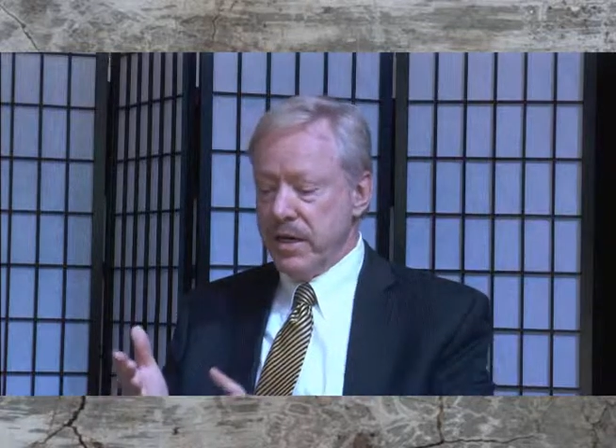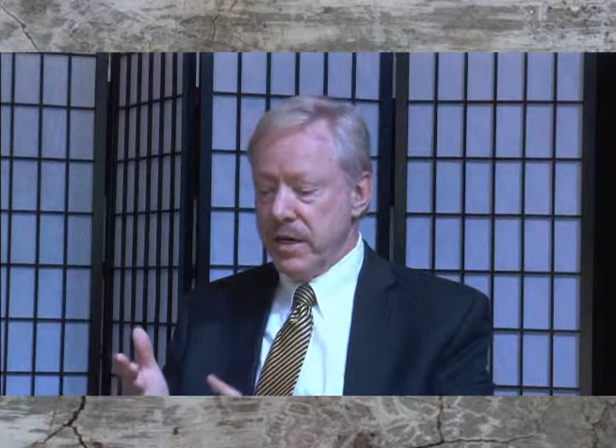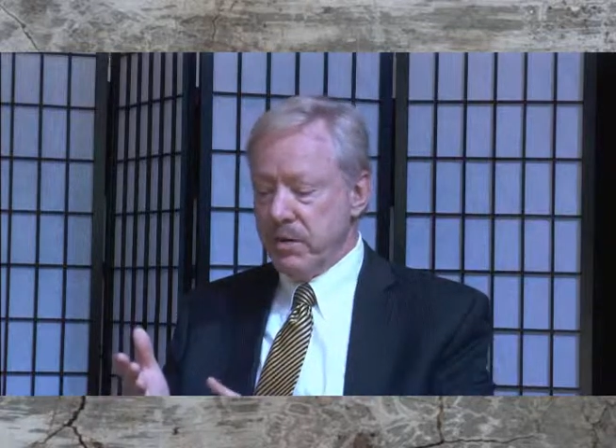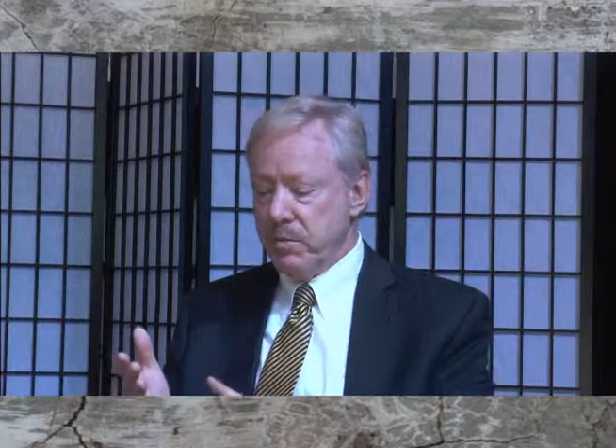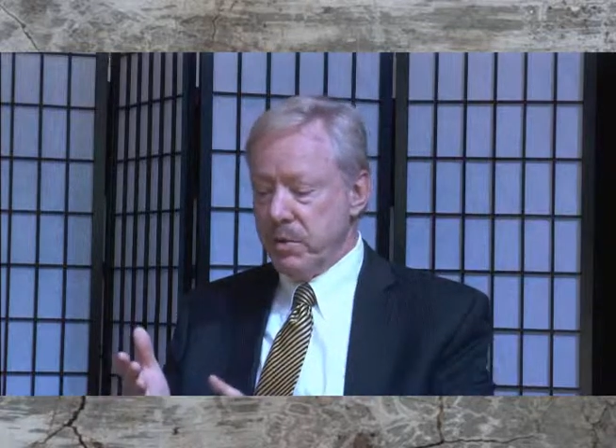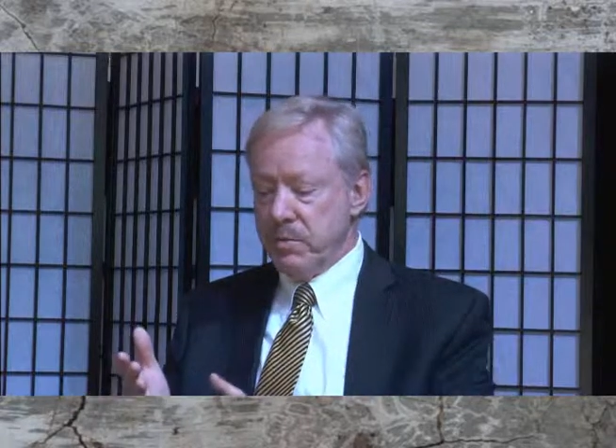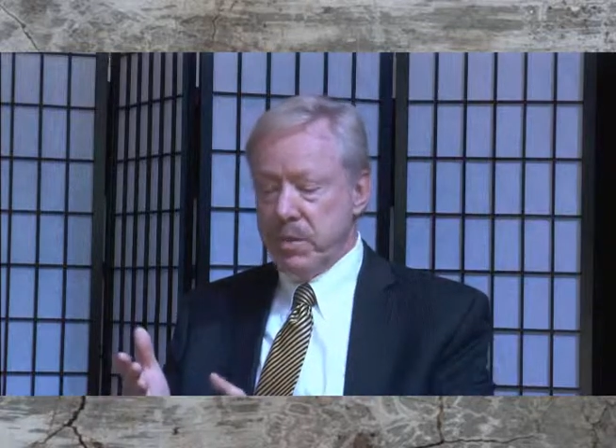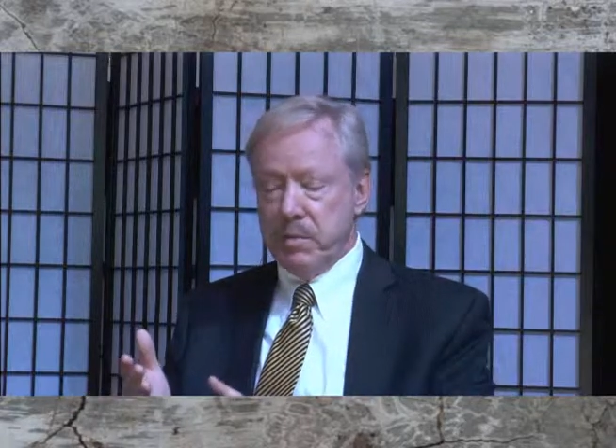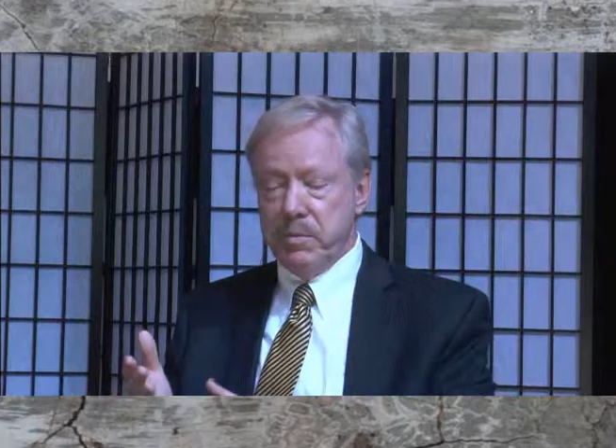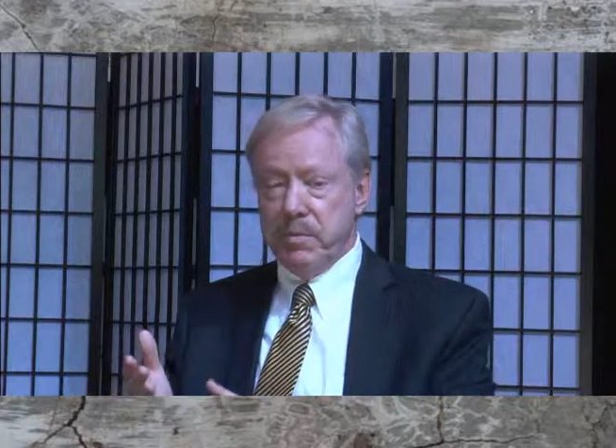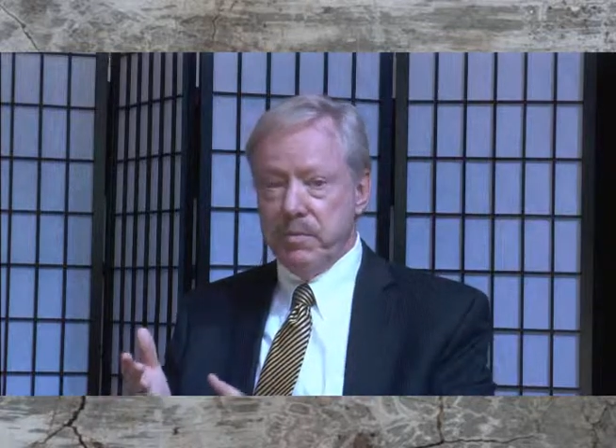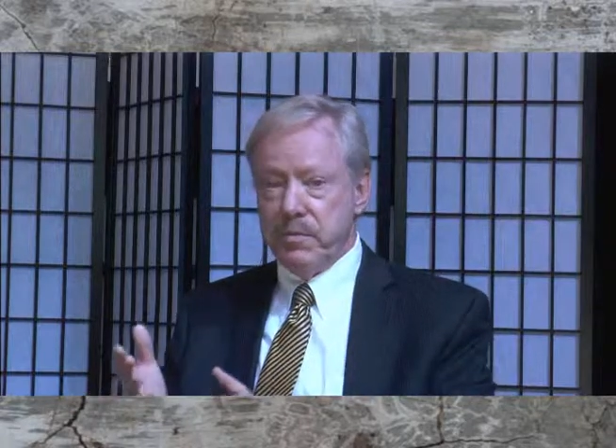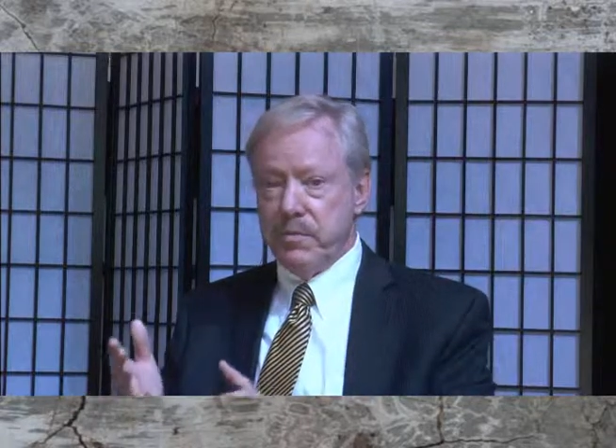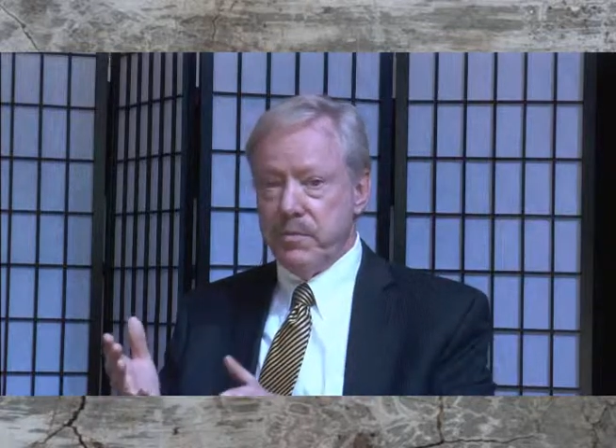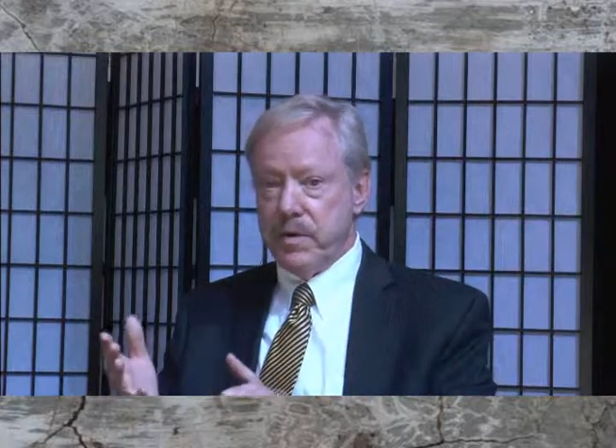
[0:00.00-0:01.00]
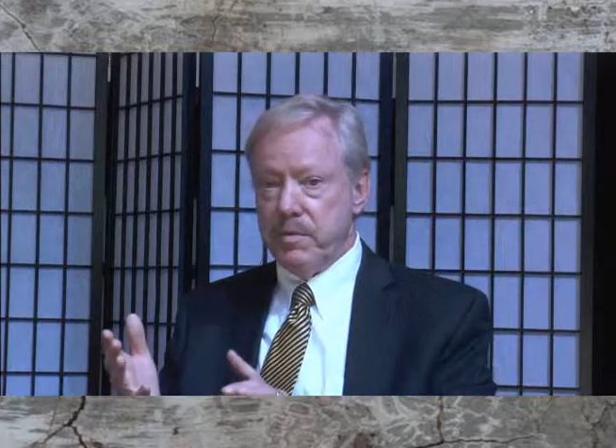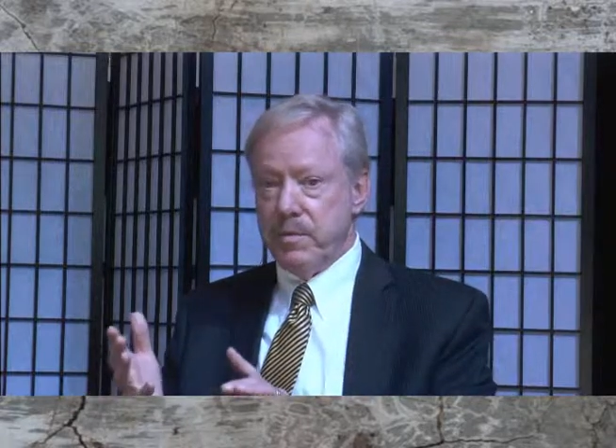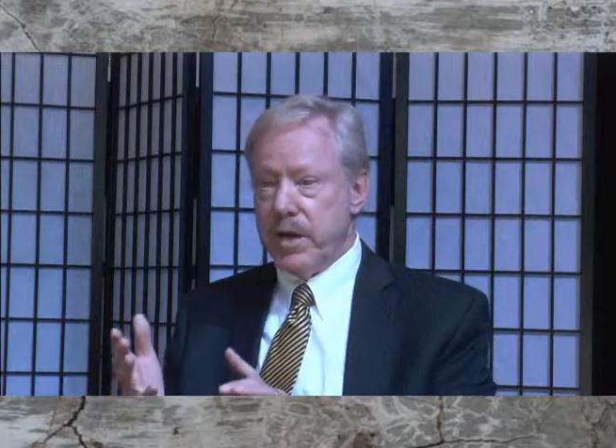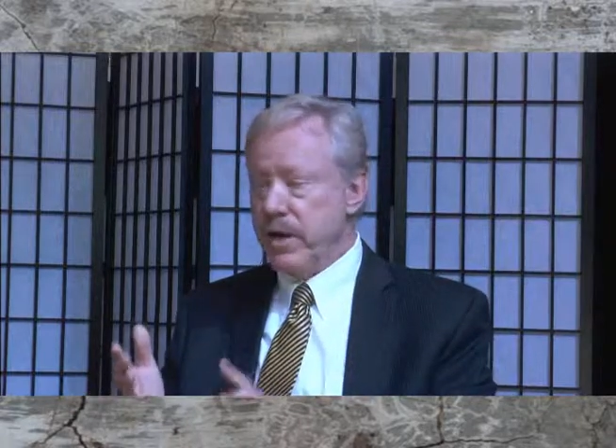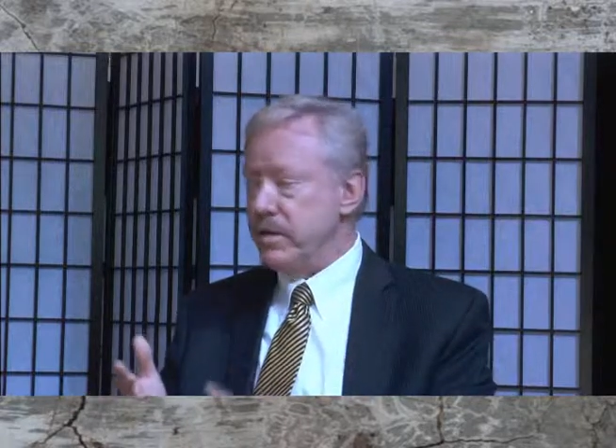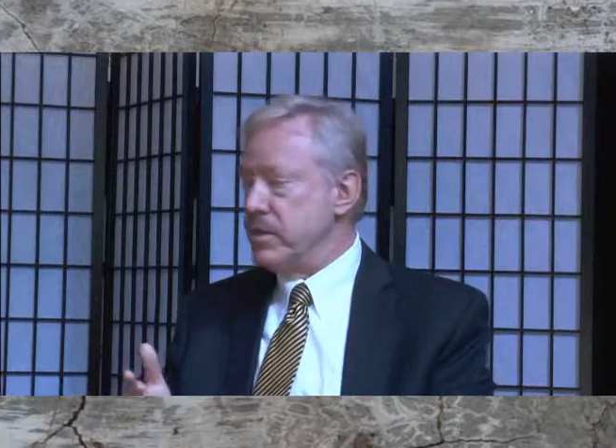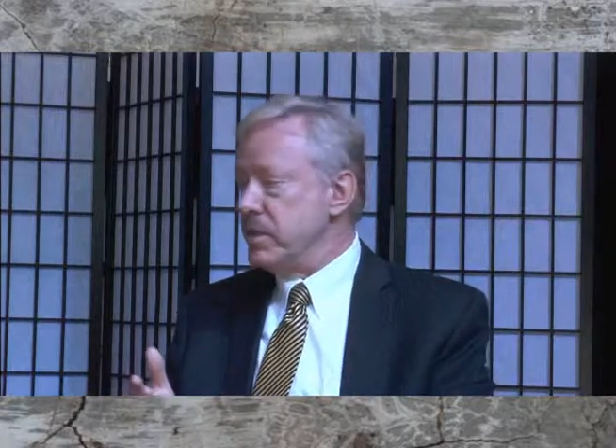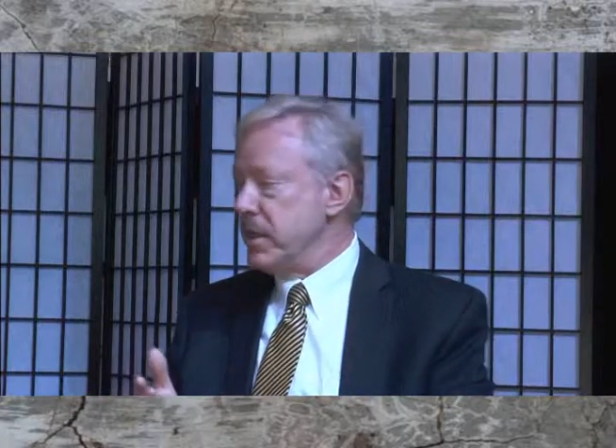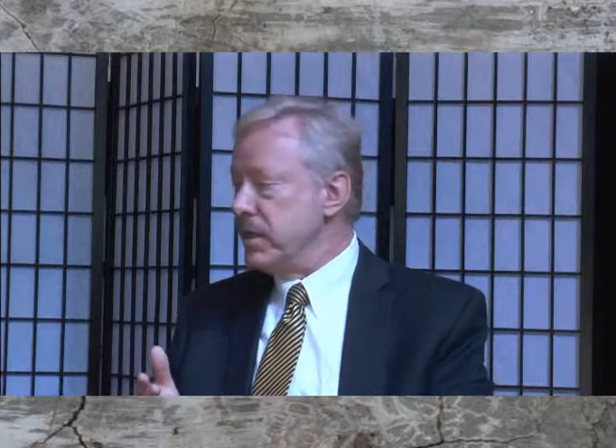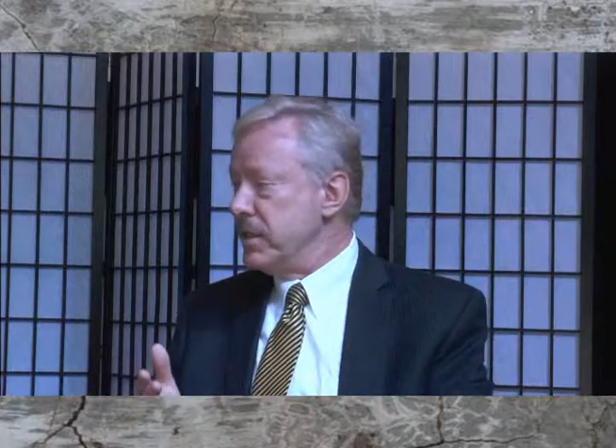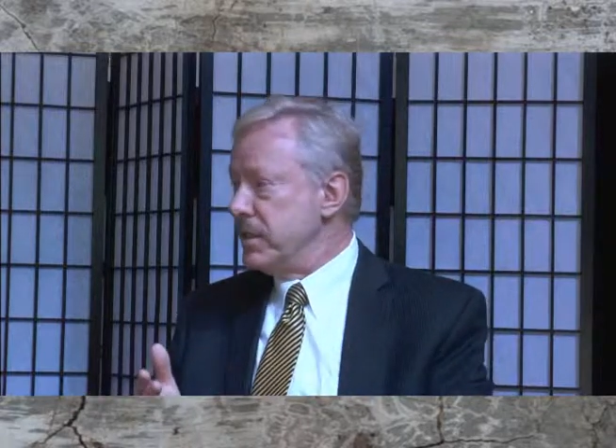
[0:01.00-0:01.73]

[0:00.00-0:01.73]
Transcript: with people from outside